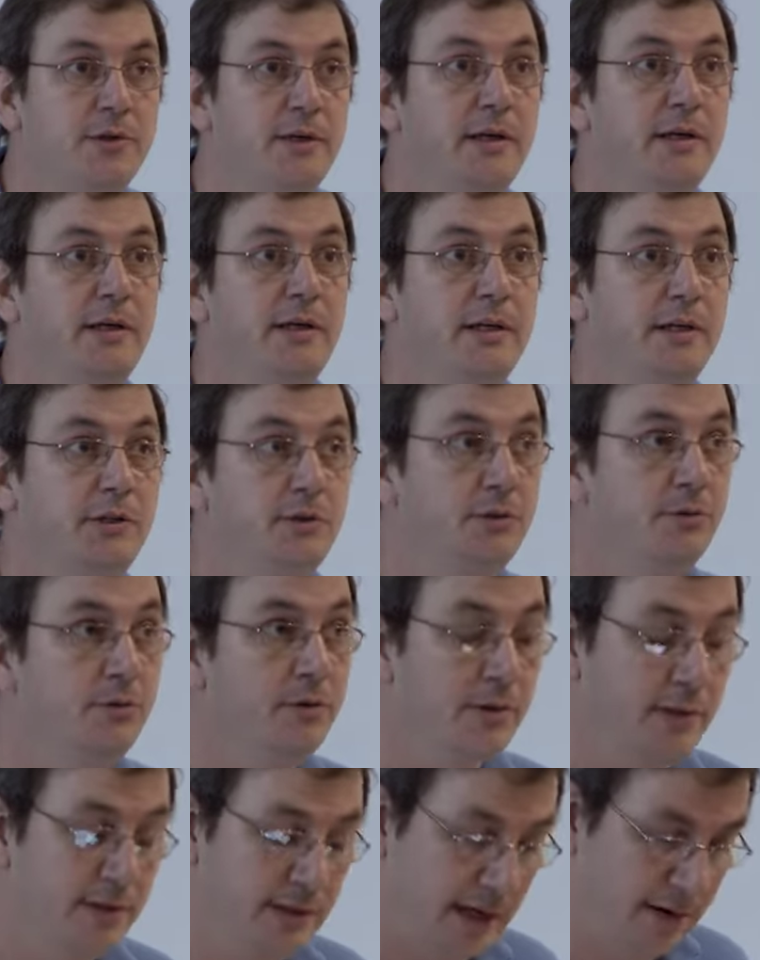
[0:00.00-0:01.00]
really need to
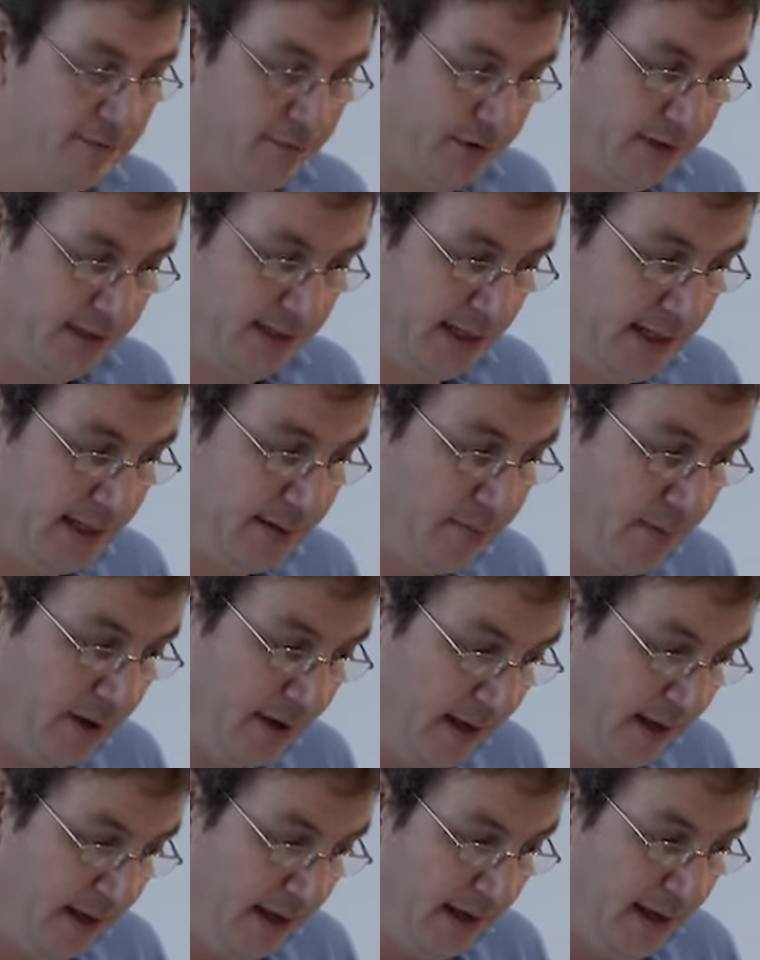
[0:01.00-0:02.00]
do this every time.
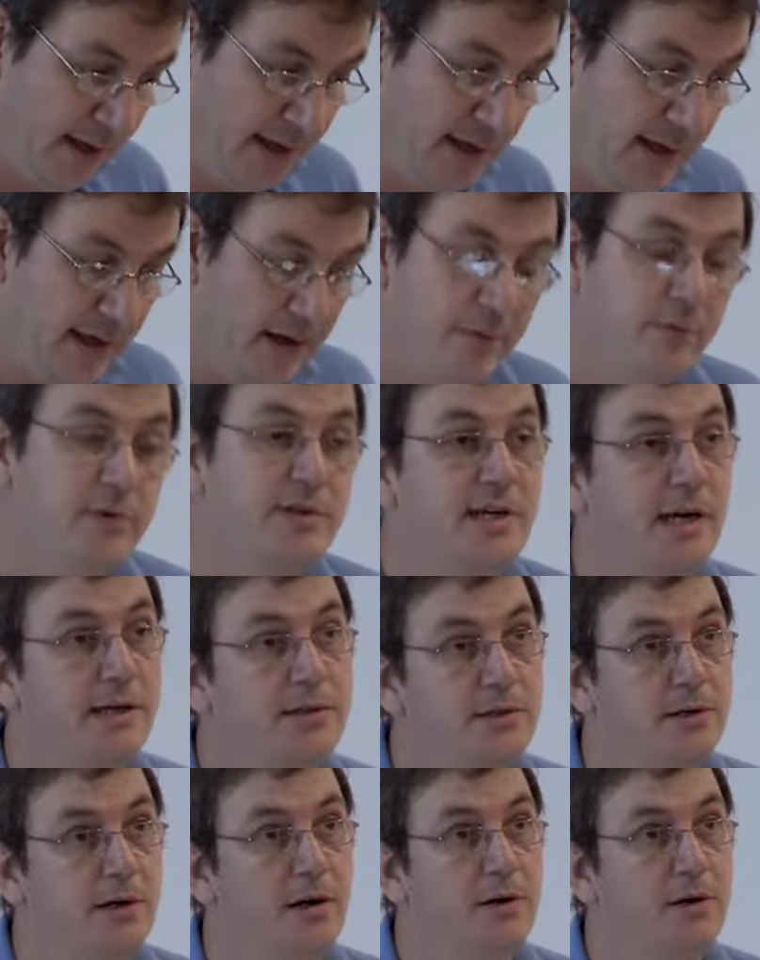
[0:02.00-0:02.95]
We center